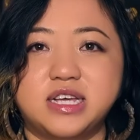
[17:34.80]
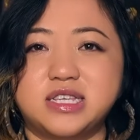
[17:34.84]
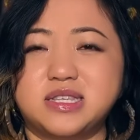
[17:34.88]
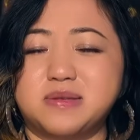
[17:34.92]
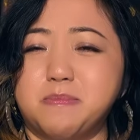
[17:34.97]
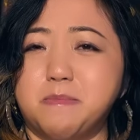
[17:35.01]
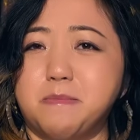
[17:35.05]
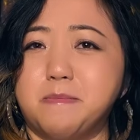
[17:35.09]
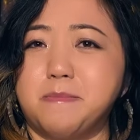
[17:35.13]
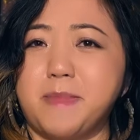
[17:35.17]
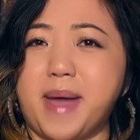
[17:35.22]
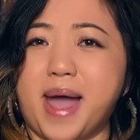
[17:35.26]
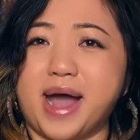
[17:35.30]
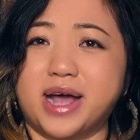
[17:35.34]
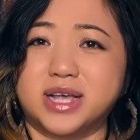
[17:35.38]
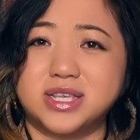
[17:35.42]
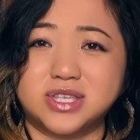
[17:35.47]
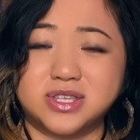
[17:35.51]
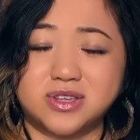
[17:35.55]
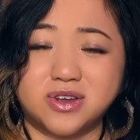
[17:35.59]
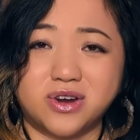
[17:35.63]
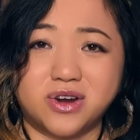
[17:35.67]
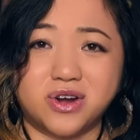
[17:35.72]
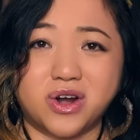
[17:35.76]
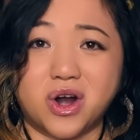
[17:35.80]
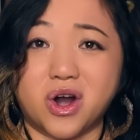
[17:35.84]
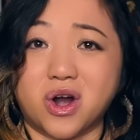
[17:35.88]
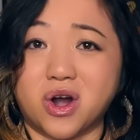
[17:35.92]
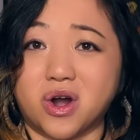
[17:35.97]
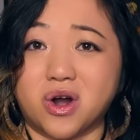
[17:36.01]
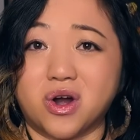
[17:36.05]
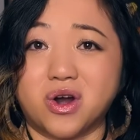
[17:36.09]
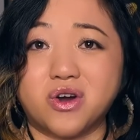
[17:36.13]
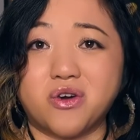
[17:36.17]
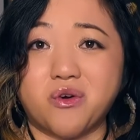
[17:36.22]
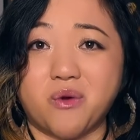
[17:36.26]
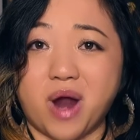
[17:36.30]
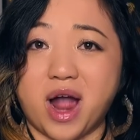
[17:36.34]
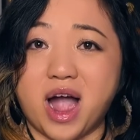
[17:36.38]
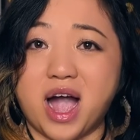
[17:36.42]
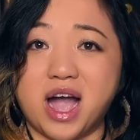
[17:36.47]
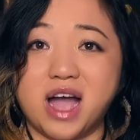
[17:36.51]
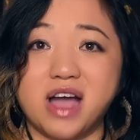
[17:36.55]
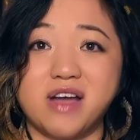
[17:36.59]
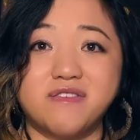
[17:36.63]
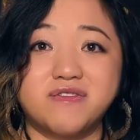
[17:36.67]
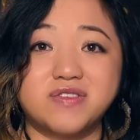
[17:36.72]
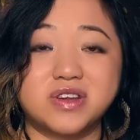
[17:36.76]
has mastered her
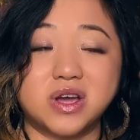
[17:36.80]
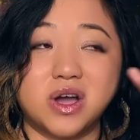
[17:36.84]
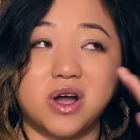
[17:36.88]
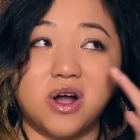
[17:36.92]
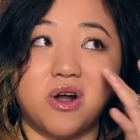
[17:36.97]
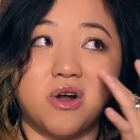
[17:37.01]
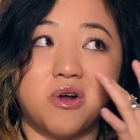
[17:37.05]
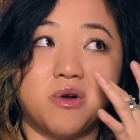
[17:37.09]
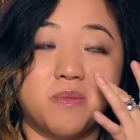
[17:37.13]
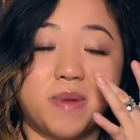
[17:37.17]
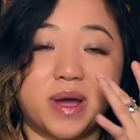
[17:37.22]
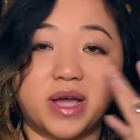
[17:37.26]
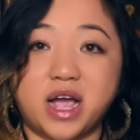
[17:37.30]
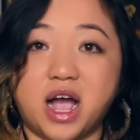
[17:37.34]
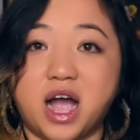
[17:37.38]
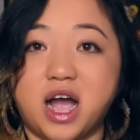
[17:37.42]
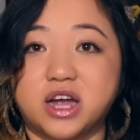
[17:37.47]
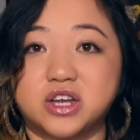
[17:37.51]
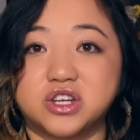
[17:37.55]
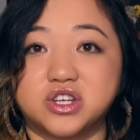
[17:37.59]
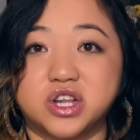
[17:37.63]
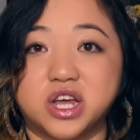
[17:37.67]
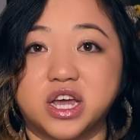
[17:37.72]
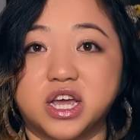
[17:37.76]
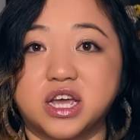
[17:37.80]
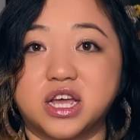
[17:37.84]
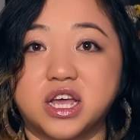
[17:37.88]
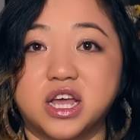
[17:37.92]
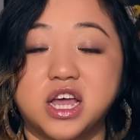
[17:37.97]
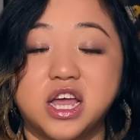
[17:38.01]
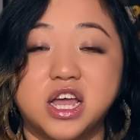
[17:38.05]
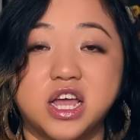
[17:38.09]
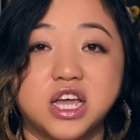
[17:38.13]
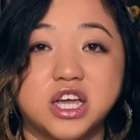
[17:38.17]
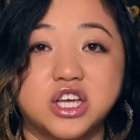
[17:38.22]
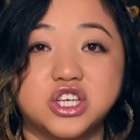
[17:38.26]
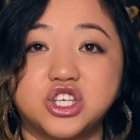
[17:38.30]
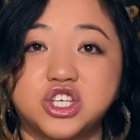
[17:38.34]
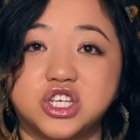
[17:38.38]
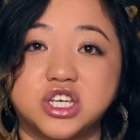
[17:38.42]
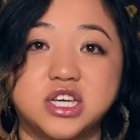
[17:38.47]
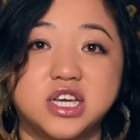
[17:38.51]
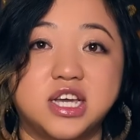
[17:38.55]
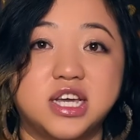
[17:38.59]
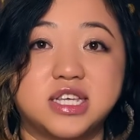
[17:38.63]
craft, oh my gosh, like she